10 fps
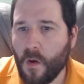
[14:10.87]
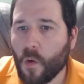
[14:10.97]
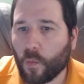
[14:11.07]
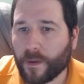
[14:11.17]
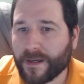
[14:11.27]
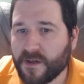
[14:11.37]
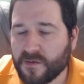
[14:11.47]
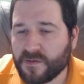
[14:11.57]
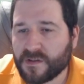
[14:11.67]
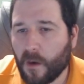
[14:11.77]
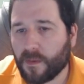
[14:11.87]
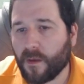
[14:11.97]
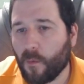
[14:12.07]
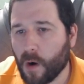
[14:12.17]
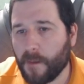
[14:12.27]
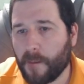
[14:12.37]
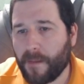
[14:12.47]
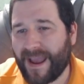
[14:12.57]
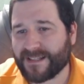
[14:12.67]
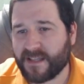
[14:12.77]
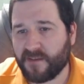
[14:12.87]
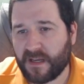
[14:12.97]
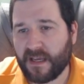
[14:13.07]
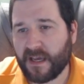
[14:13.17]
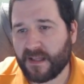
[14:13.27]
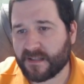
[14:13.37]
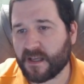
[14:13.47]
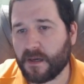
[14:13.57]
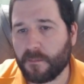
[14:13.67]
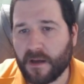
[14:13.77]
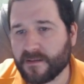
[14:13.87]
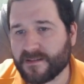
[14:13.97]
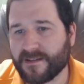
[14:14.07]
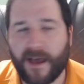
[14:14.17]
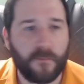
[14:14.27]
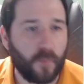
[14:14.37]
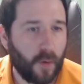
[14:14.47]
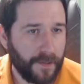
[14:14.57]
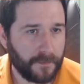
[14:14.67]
We're going to do so with a warm-up activity, and that's going to be on slide 1.